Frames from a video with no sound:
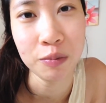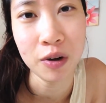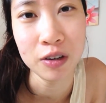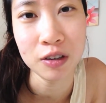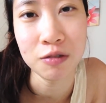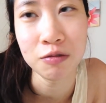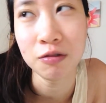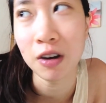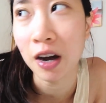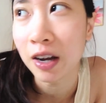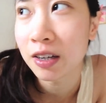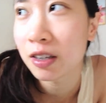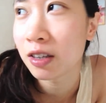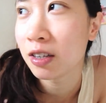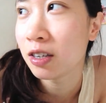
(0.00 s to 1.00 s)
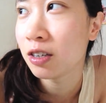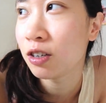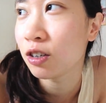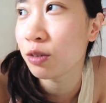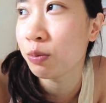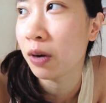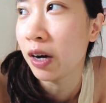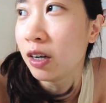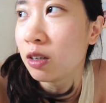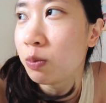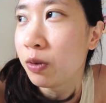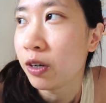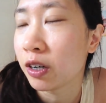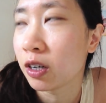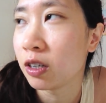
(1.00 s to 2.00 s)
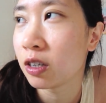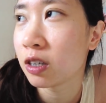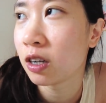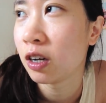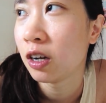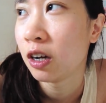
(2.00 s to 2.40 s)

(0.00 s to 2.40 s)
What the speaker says: much advice, this is just my experience,